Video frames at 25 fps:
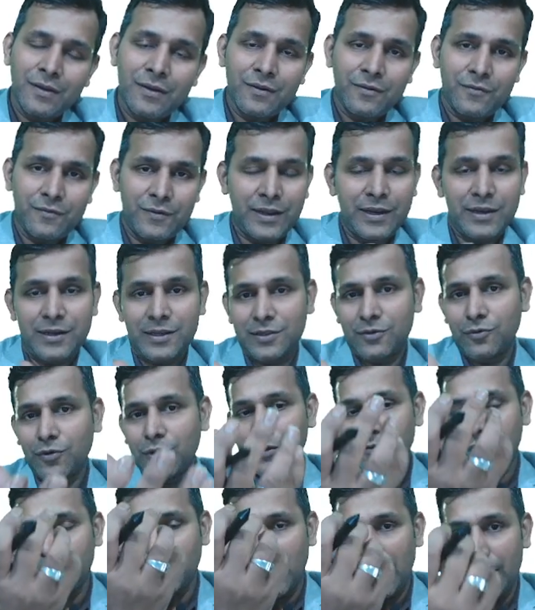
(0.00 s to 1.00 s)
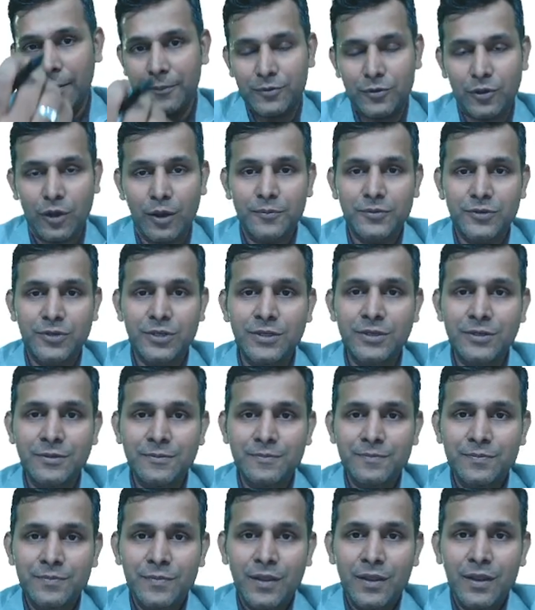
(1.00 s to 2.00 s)
where it is going for absorption,
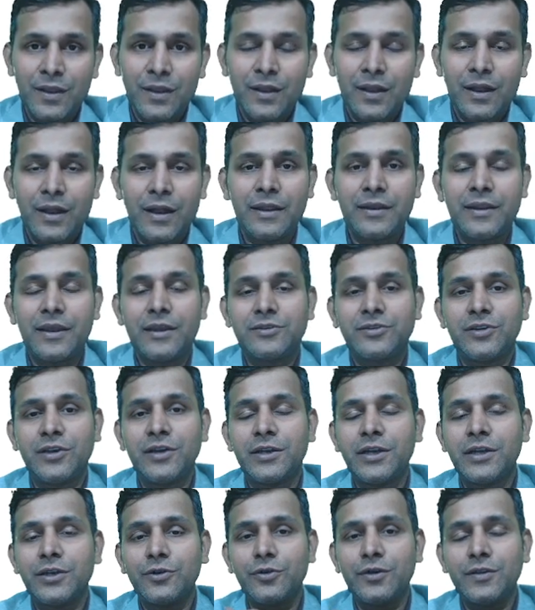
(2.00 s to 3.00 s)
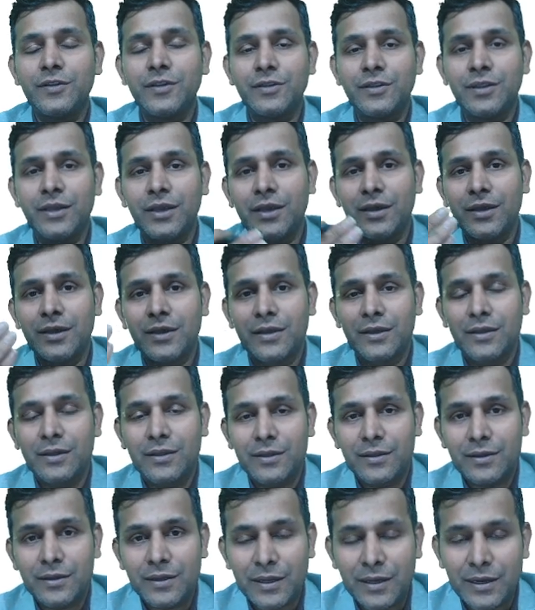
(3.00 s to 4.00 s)
and SGLT2 is in the
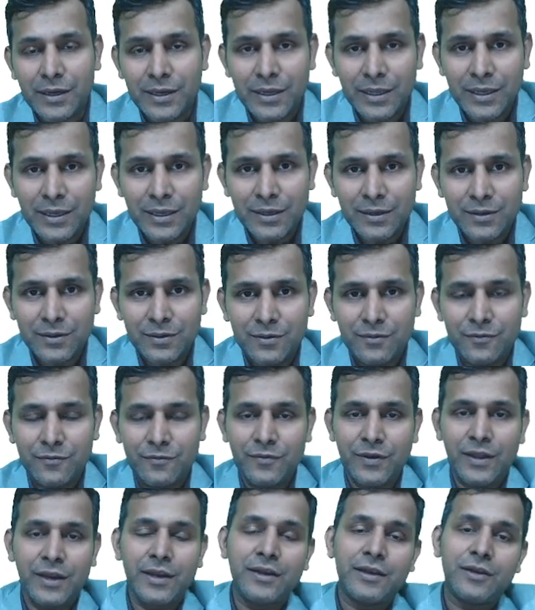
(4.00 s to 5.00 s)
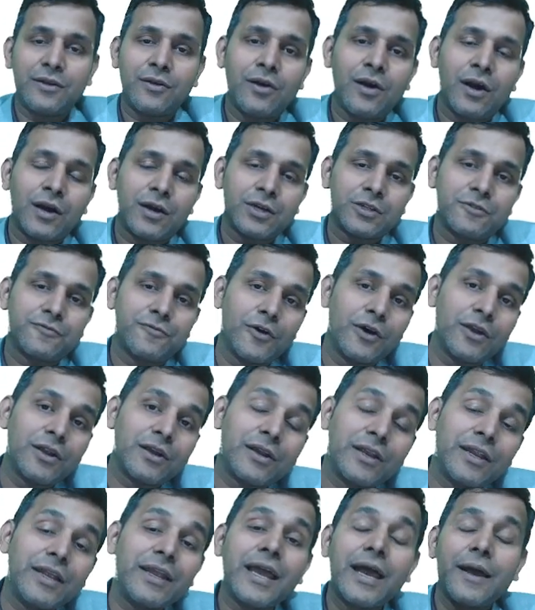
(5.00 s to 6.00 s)
kidney where it occurs for
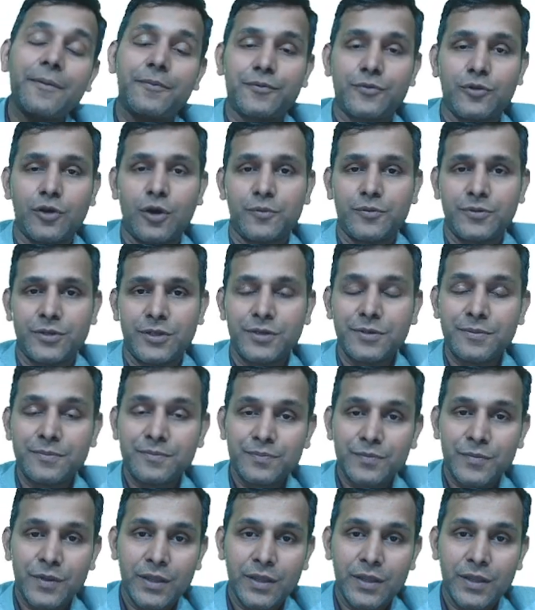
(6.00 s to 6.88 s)
reabsorption.